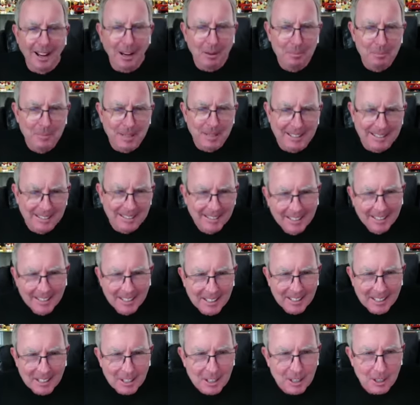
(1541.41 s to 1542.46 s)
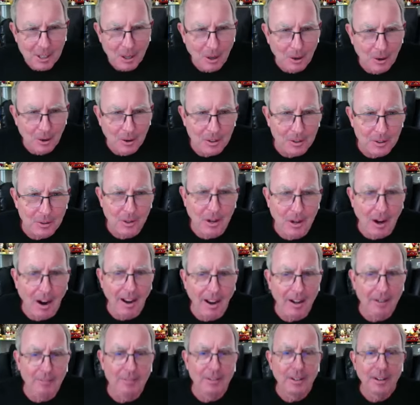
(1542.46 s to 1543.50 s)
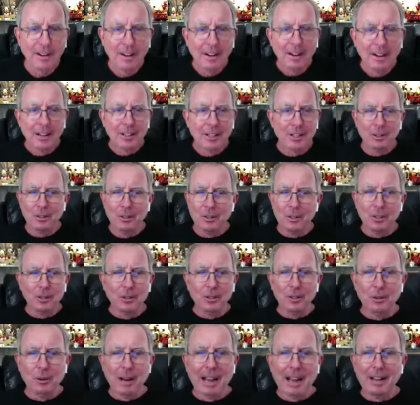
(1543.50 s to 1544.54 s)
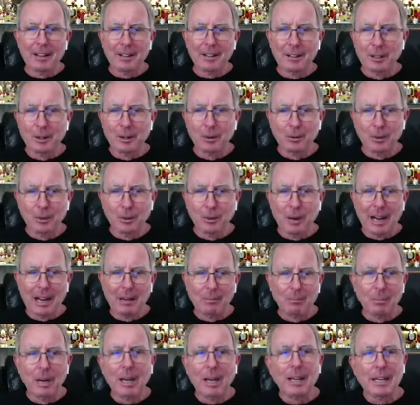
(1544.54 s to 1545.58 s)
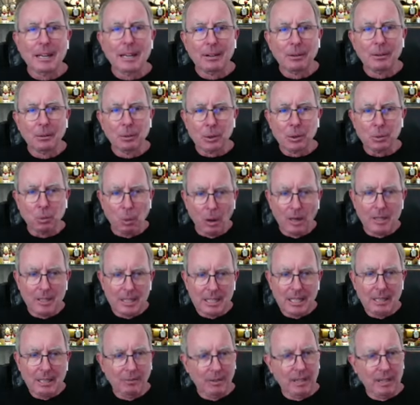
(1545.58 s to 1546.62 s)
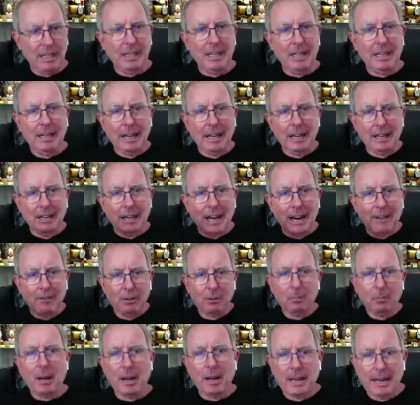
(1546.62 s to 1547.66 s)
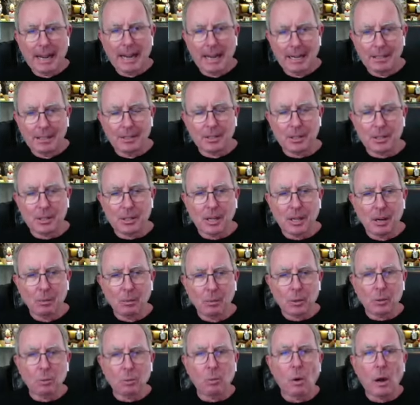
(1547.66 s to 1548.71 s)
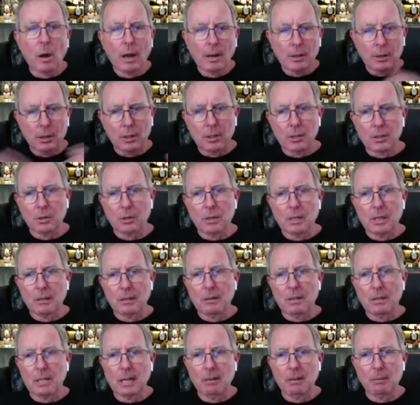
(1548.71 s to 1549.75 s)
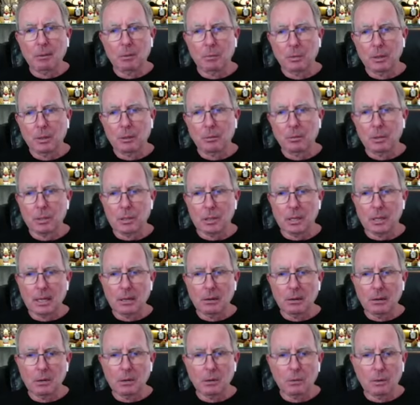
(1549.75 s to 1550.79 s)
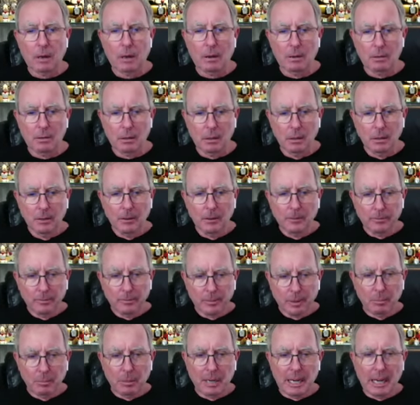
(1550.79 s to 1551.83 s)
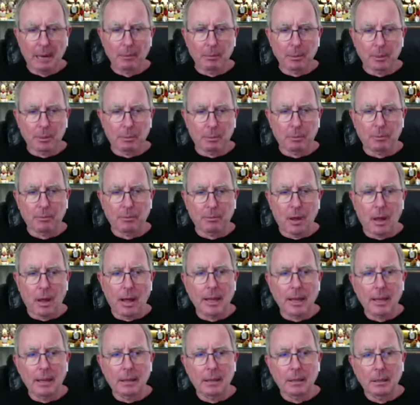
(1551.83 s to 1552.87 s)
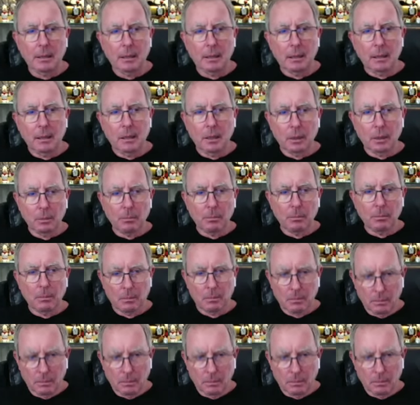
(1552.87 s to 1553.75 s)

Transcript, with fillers: I mean, you know, you kind of you you you had you you had money. There was one T V, and everybody had to decide what to watch. And so the entertainment really was geared around being able to provide, you know,